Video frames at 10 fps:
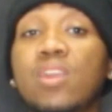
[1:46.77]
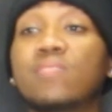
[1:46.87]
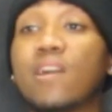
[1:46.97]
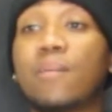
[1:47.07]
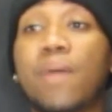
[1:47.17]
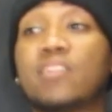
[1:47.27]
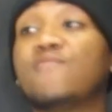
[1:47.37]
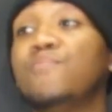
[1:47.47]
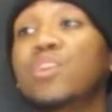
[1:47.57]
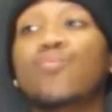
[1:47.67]
and talk about
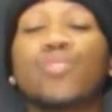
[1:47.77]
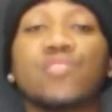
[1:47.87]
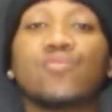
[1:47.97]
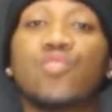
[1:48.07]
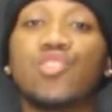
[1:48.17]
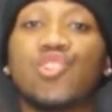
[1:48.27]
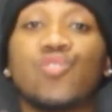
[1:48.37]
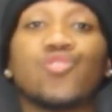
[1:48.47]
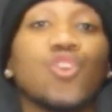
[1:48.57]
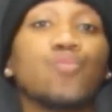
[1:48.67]
if Mia wasn't on the
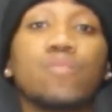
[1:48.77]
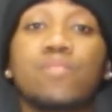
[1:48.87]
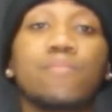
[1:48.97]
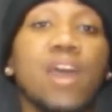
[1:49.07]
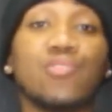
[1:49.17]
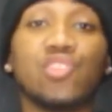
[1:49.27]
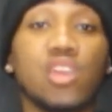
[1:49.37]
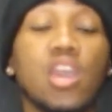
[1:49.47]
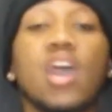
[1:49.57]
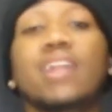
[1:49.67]
show wouldn't be about
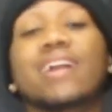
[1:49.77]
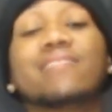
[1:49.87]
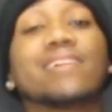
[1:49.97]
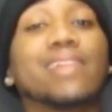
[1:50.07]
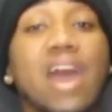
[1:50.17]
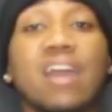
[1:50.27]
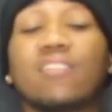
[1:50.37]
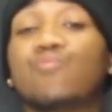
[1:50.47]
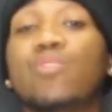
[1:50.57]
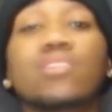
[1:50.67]
shit. That's a lie.
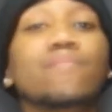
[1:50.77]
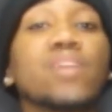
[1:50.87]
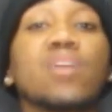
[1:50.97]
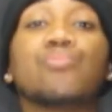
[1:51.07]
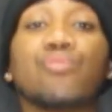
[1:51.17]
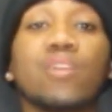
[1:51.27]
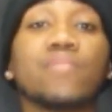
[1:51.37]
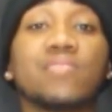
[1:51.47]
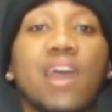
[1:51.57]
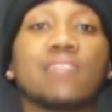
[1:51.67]
Because what did Mia bring
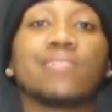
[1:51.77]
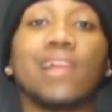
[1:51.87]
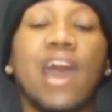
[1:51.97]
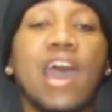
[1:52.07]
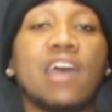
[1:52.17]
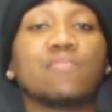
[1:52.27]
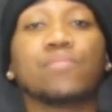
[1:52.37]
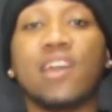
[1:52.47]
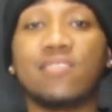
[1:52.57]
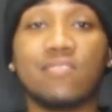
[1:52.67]
besides lies,
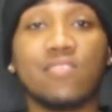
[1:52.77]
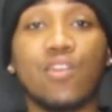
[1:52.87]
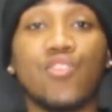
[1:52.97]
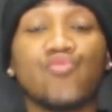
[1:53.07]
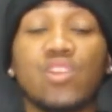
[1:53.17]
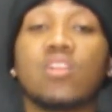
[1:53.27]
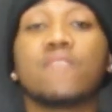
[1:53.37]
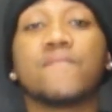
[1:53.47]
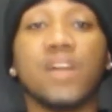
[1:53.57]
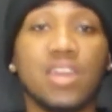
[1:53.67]
plastic surgery, and
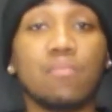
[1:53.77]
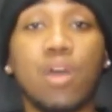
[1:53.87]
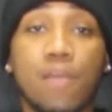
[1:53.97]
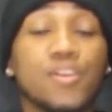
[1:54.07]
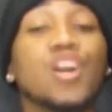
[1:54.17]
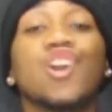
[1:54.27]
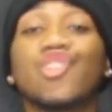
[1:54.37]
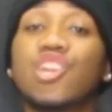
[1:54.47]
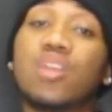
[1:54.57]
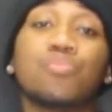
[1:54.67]
her fucking mama?
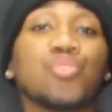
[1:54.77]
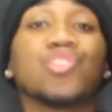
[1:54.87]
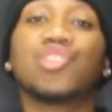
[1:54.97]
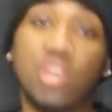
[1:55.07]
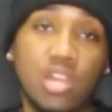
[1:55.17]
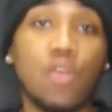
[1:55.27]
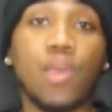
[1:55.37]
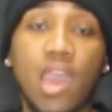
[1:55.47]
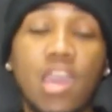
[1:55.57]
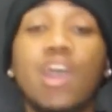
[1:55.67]
She didn't bring shit,
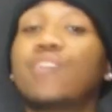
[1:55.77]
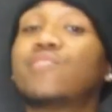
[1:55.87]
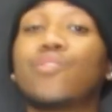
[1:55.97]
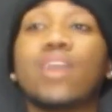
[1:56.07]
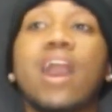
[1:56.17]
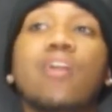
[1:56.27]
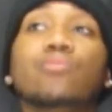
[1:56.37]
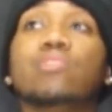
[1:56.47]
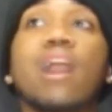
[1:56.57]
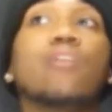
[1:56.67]
okay? So
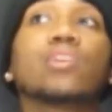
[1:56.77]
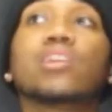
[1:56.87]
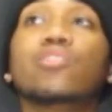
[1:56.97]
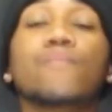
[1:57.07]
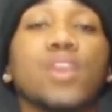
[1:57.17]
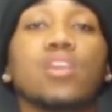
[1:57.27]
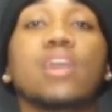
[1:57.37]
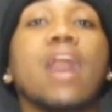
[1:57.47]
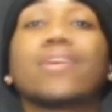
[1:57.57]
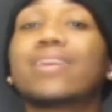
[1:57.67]
y'all kill
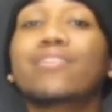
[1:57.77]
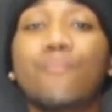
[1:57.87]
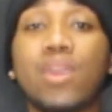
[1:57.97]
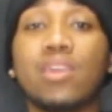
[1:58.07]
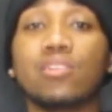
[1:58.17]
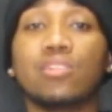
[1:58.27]
me.